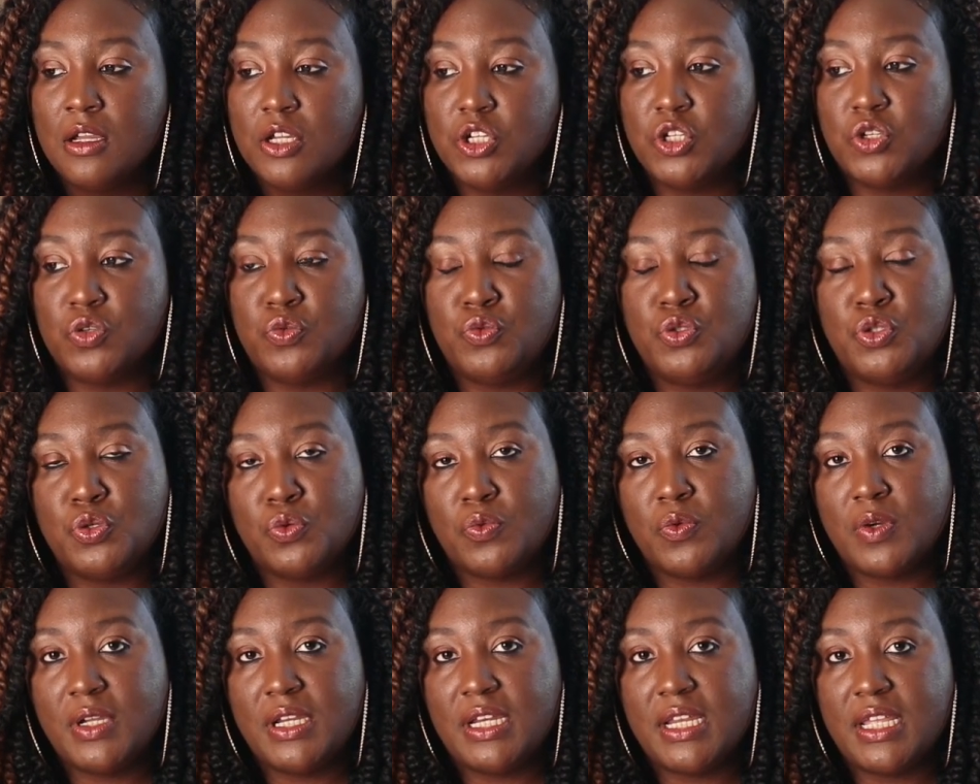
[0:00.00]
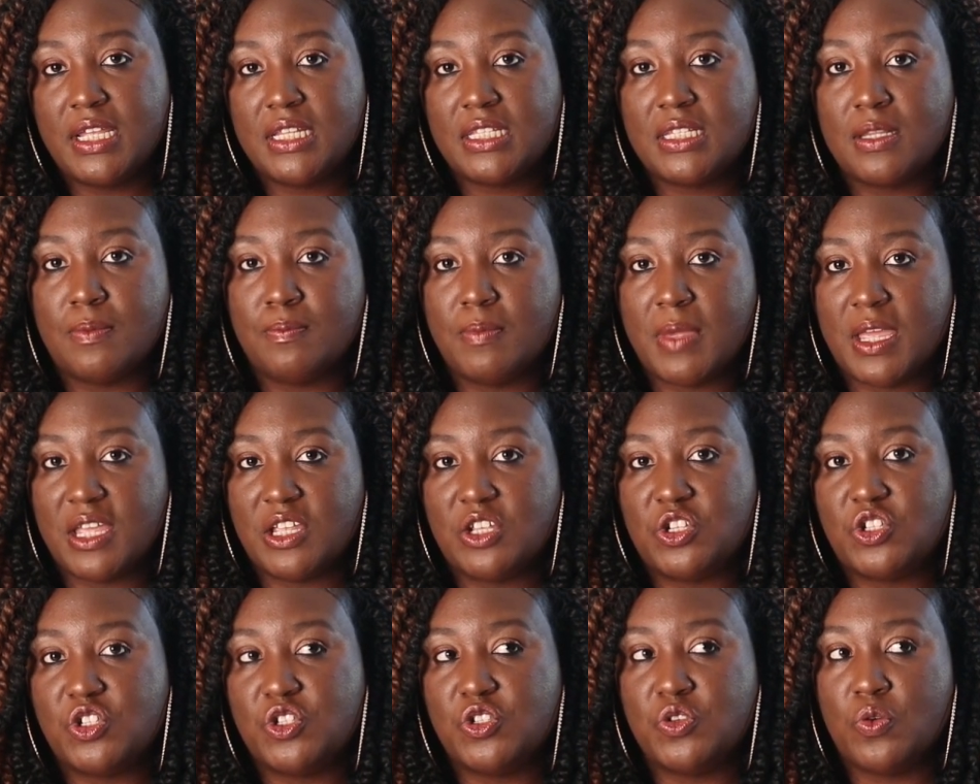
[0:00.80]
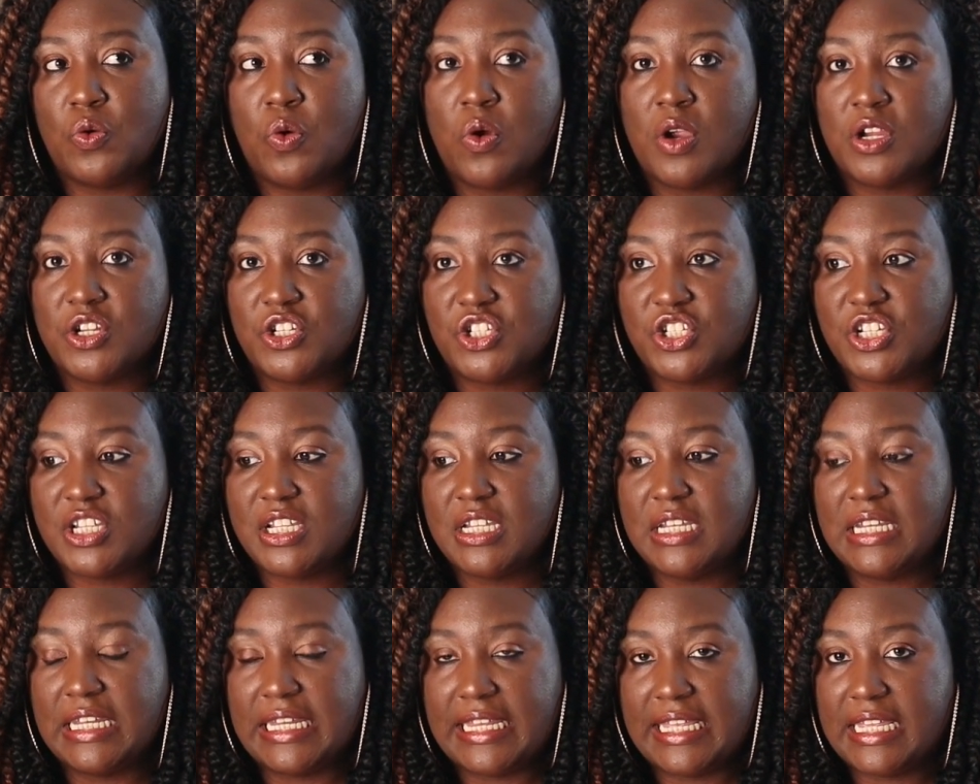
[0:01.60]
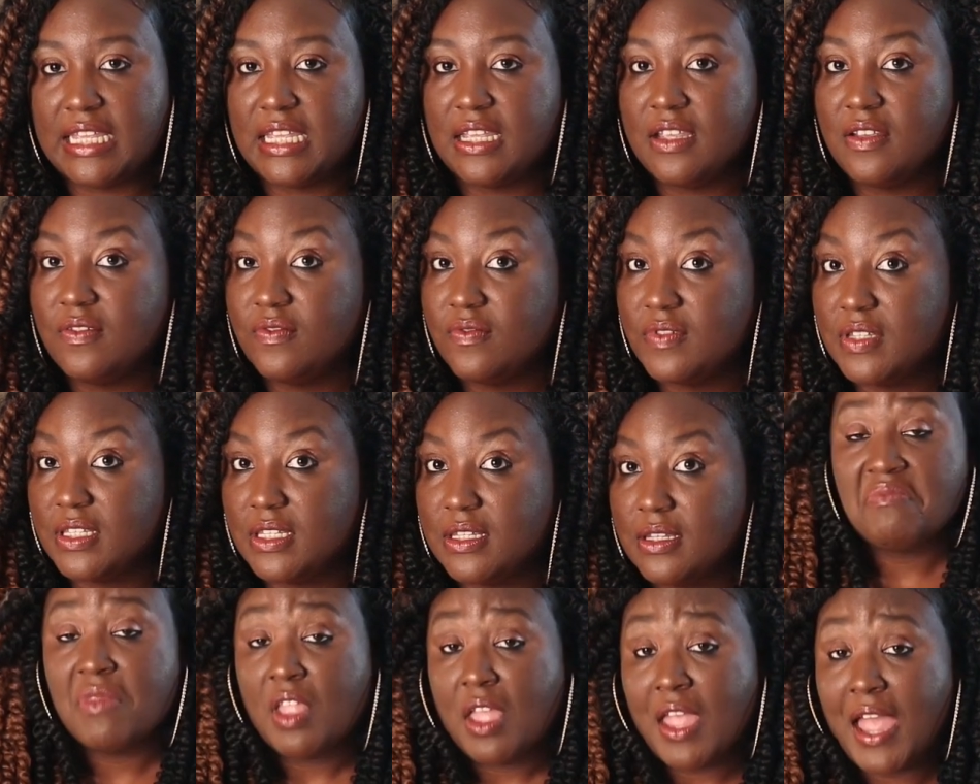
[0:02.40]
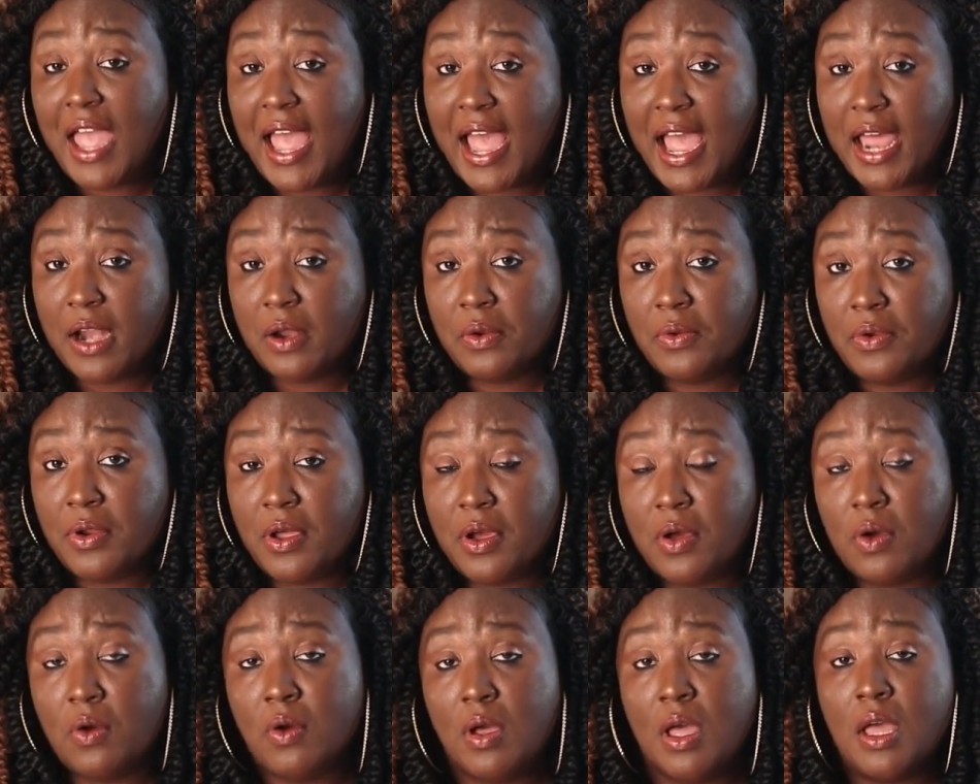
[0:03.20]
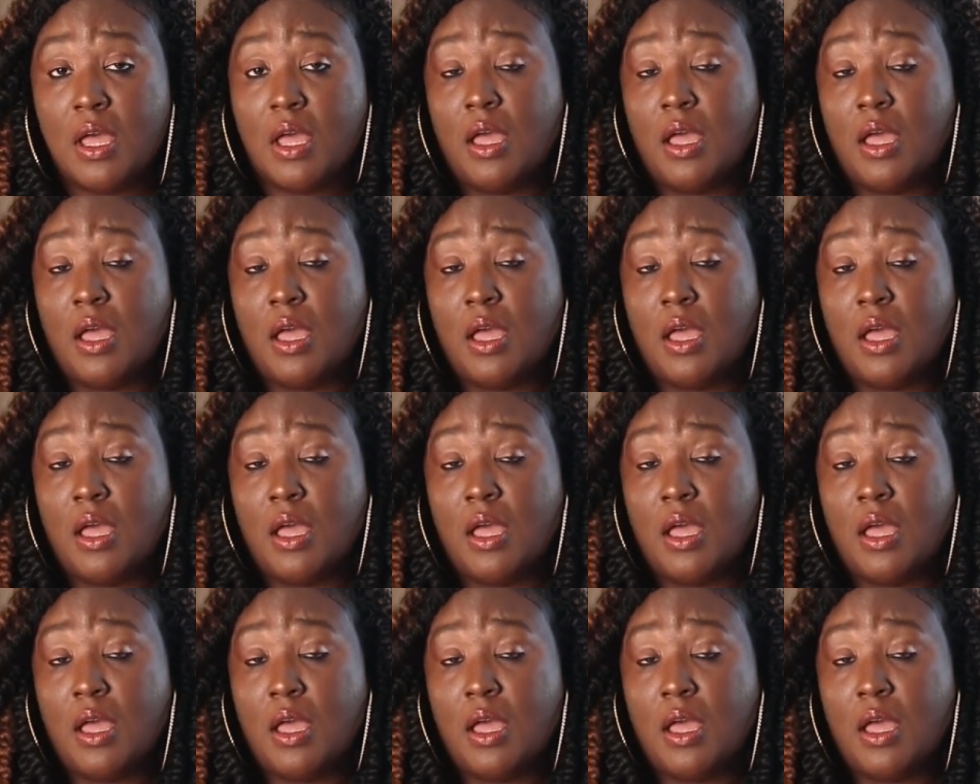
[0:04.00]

you're doing it to make sure she leaves. I don't know.